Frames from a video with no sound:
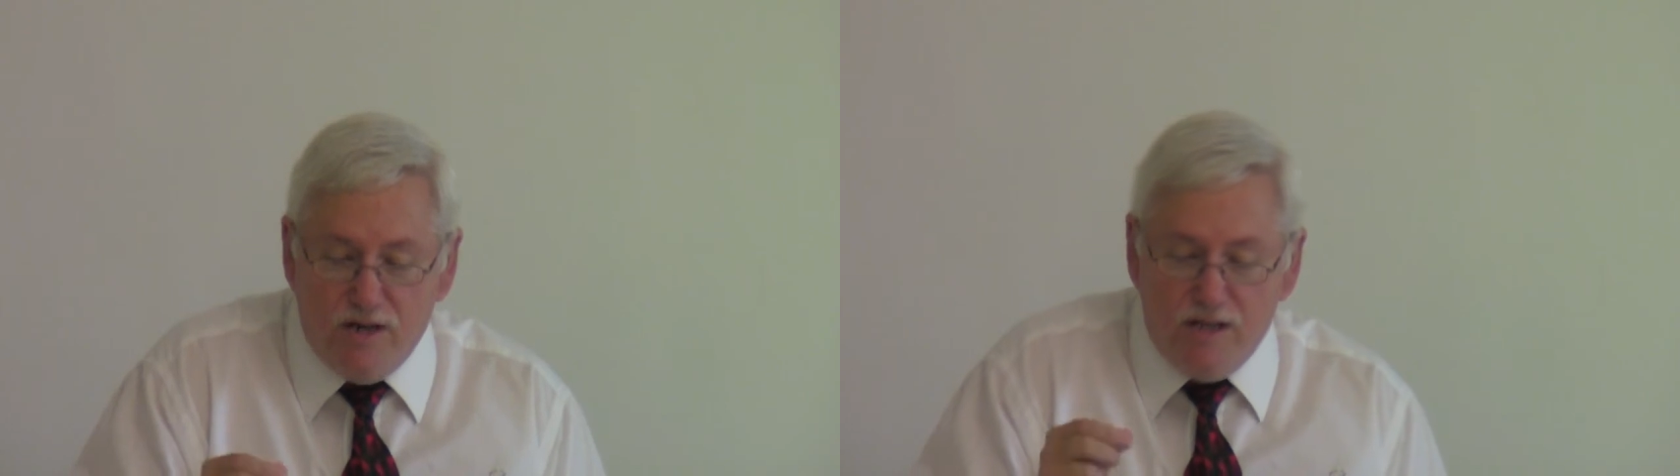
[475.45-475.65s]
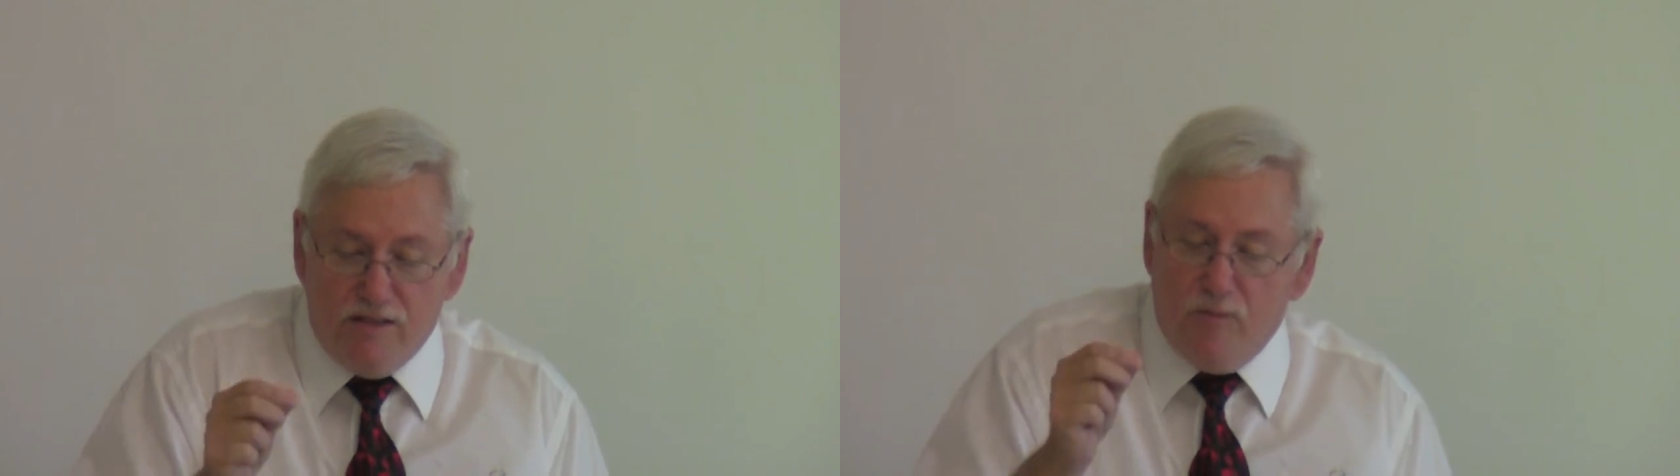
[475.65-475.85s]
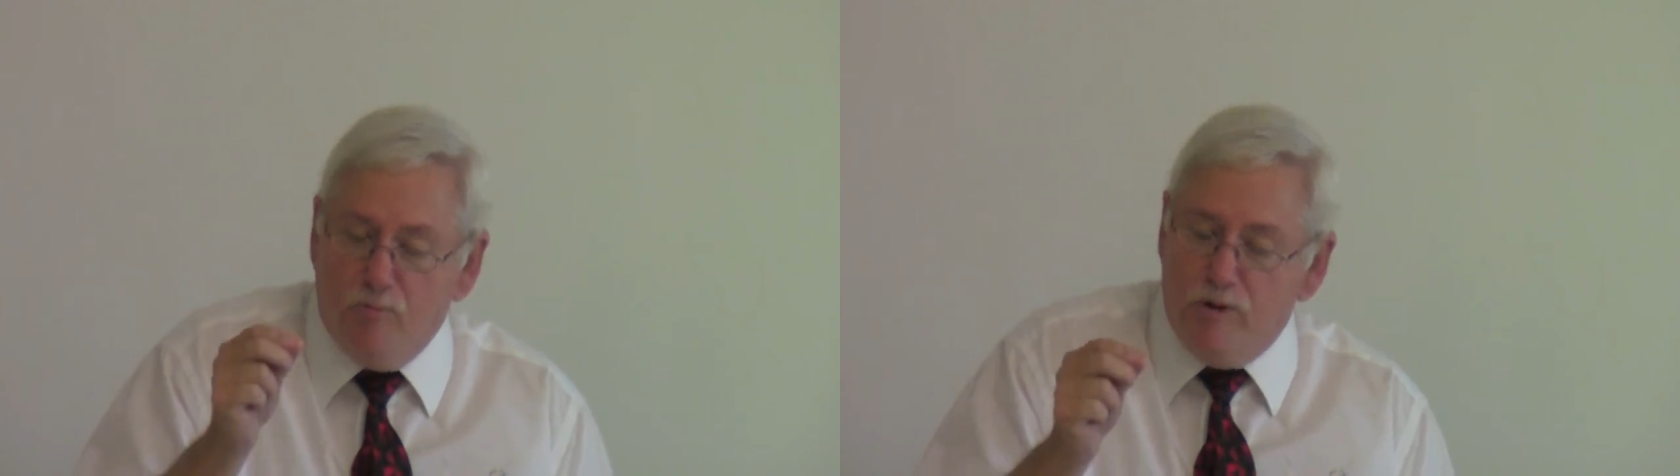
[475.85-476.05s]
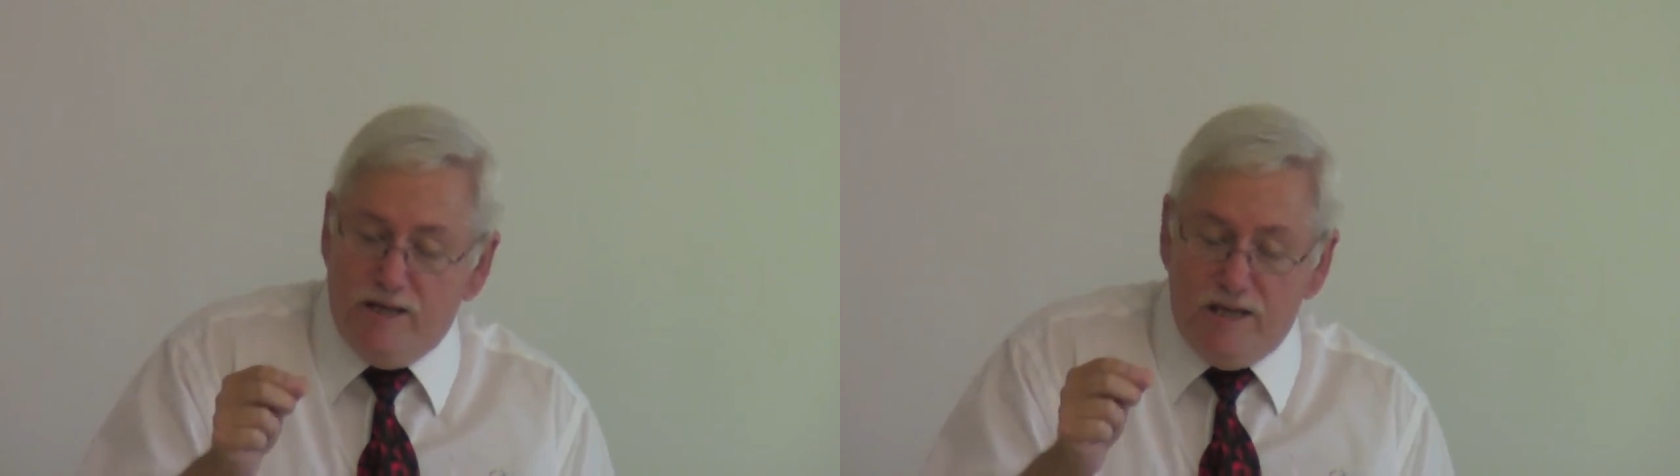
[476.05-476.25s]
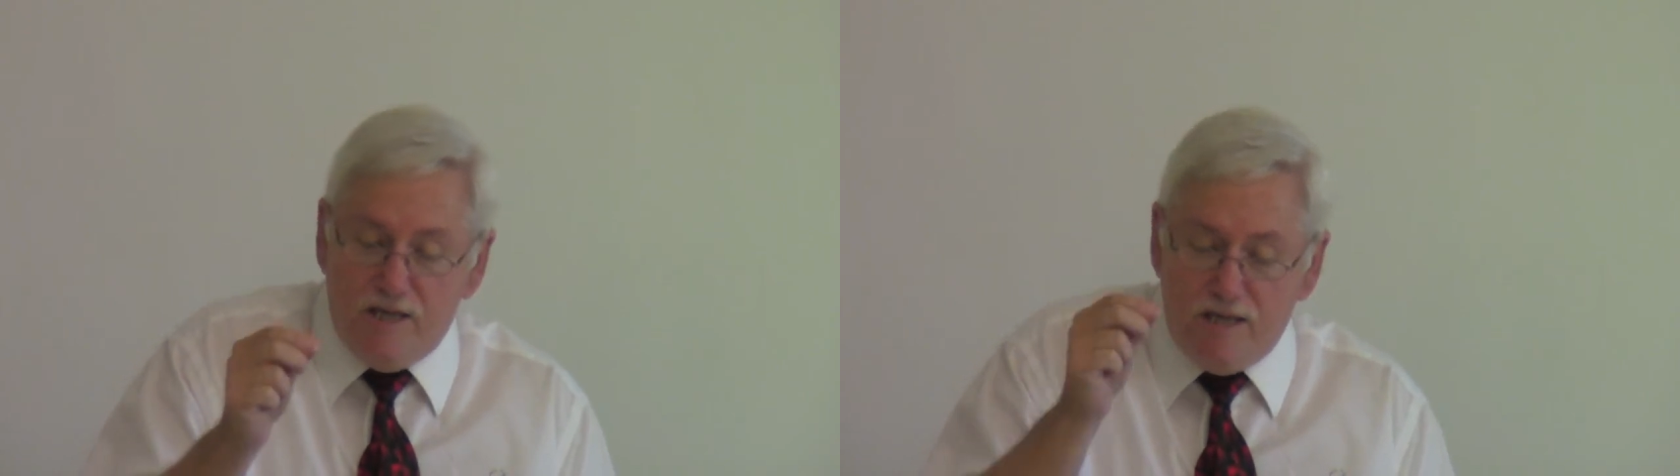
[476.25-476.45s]
then
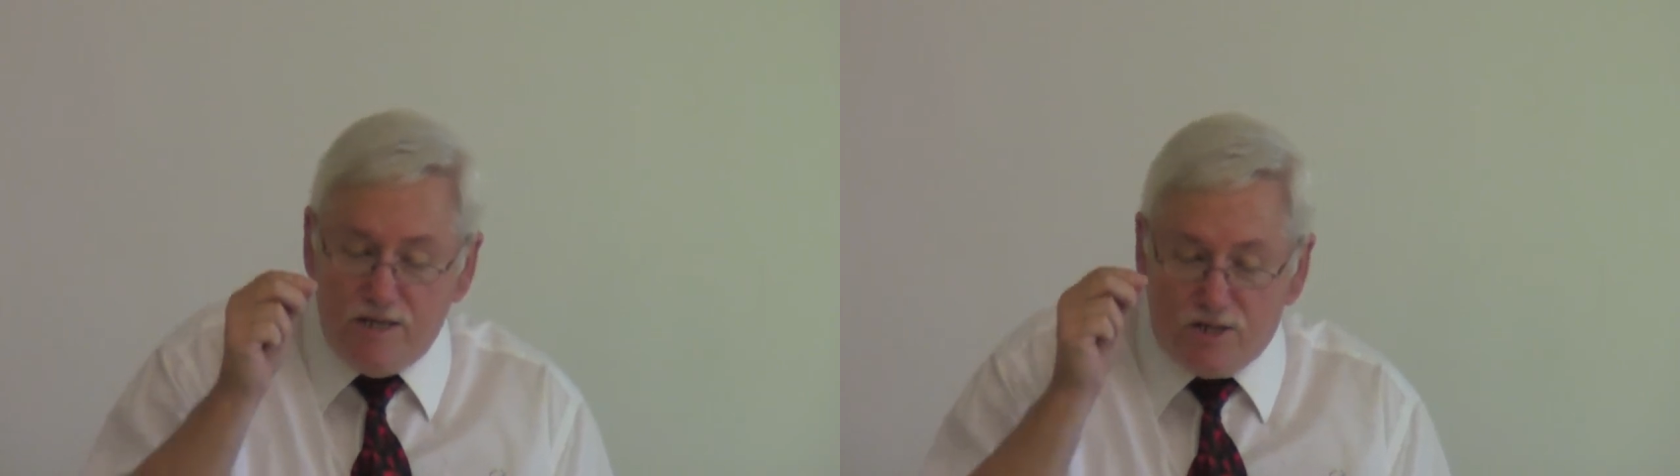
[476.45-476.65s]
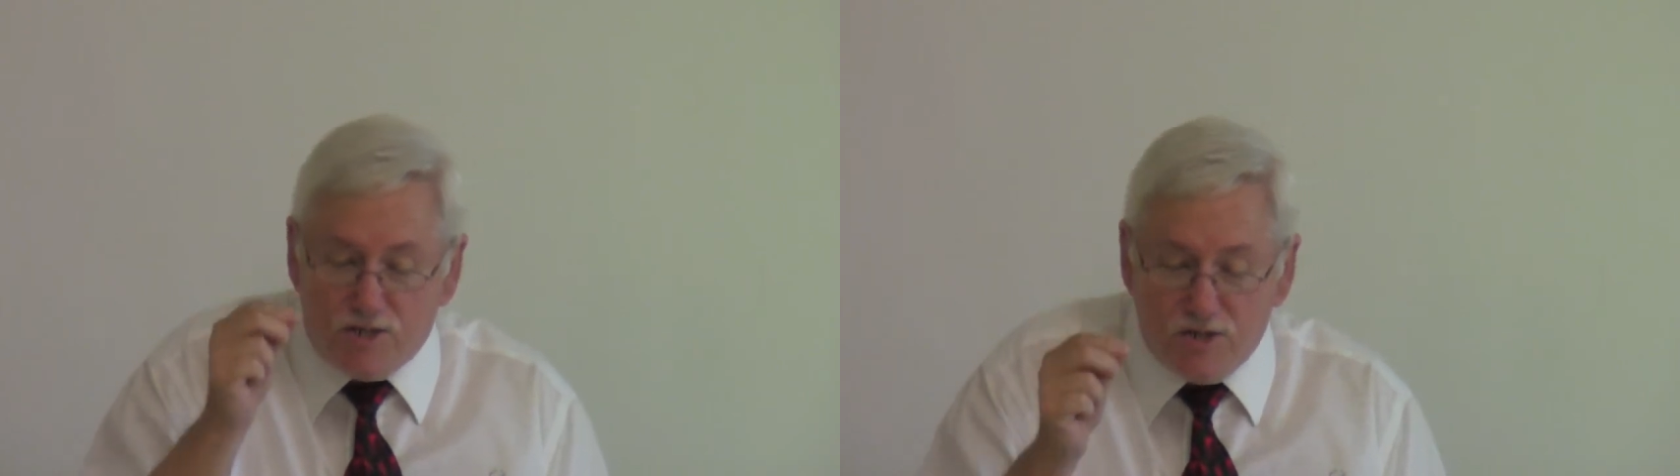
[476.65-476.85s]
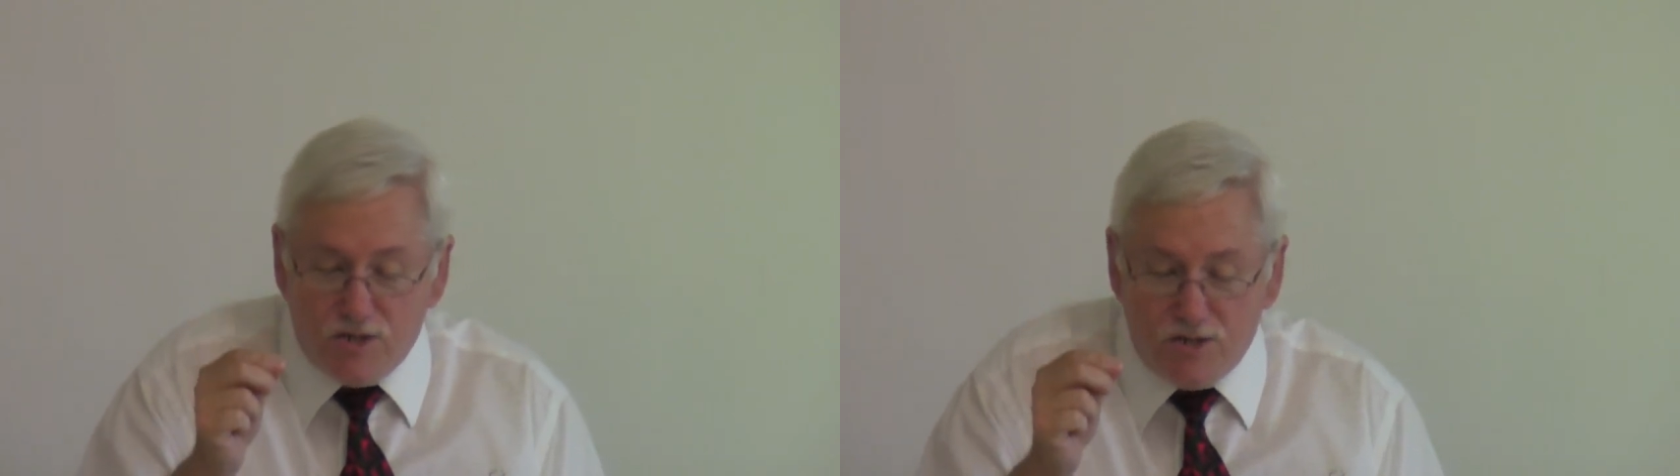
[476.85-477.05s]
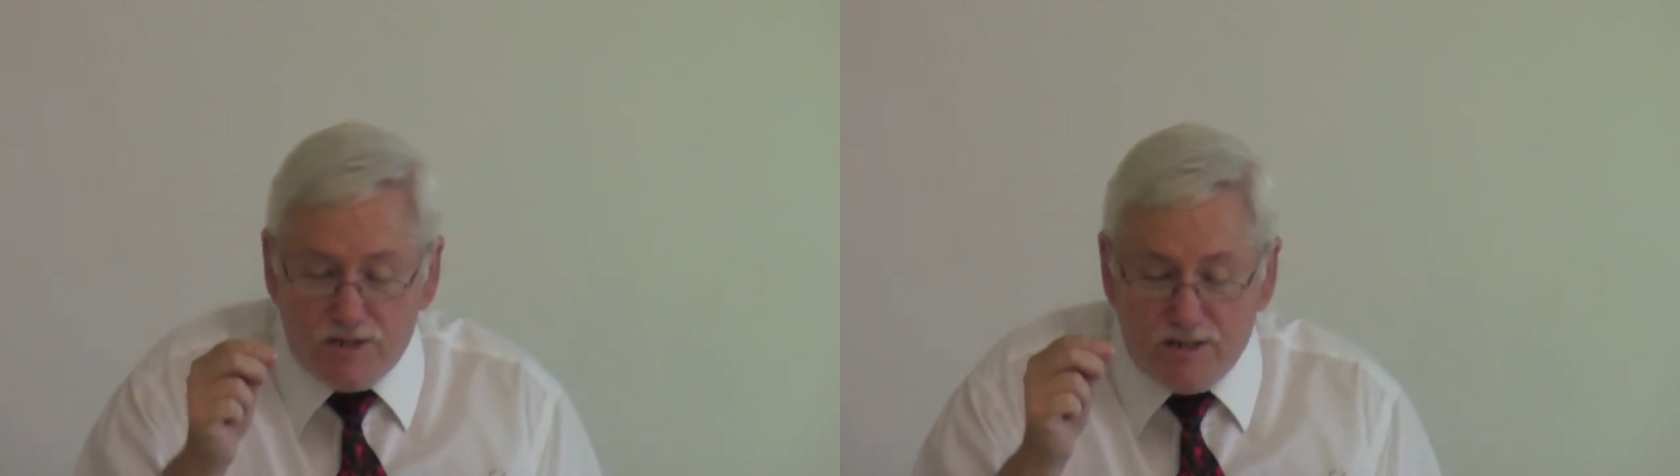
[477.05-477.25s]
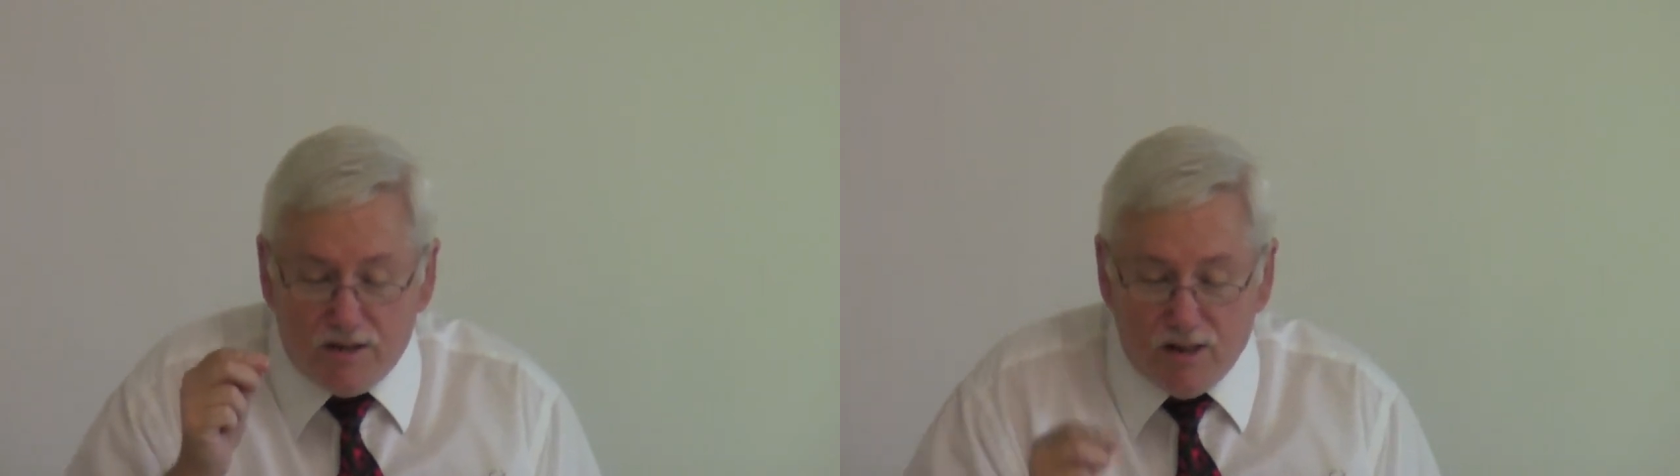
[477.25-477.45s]
we should